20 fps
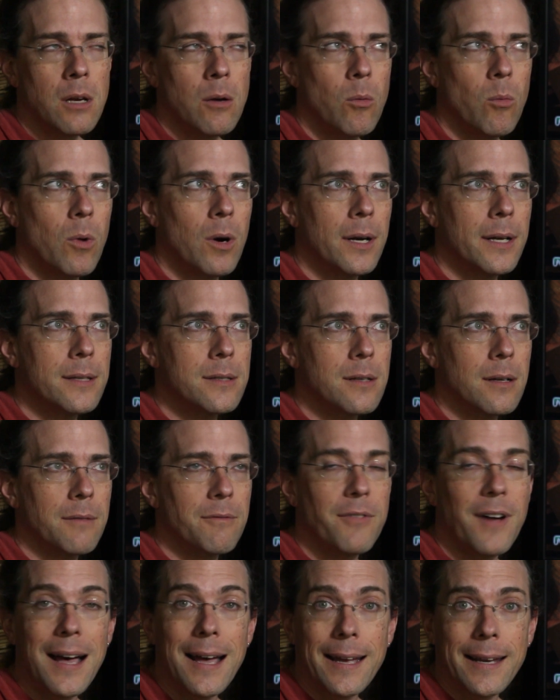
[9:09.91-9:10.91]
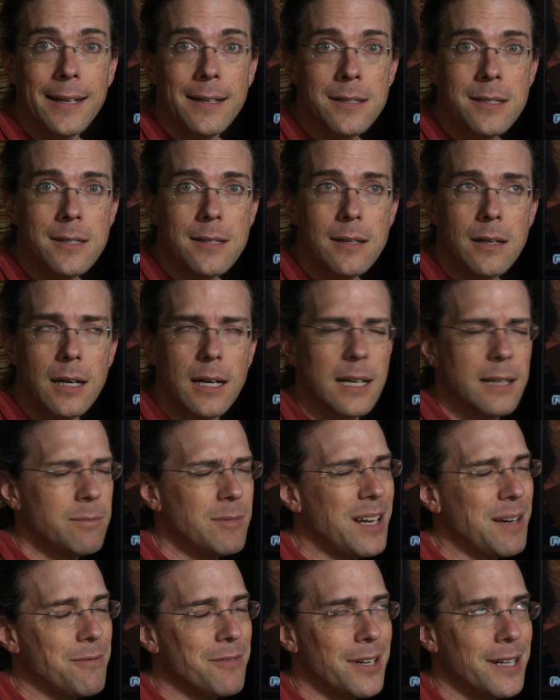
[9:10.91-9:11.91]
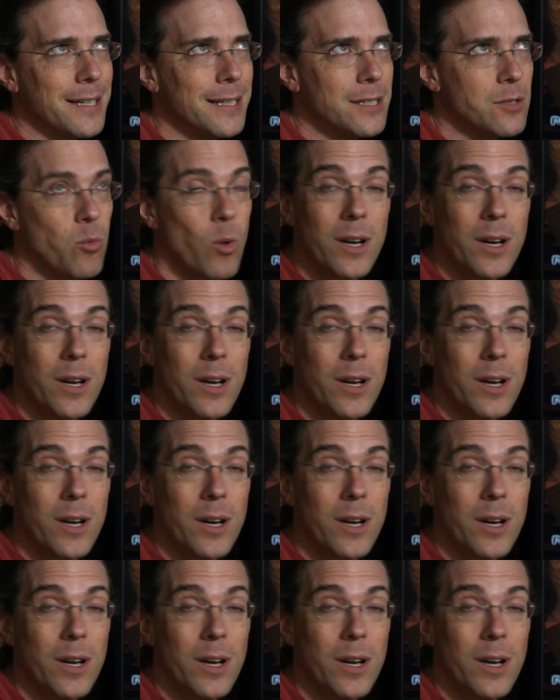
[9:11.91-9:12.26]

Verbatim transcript: One is on vines, uh, not vines,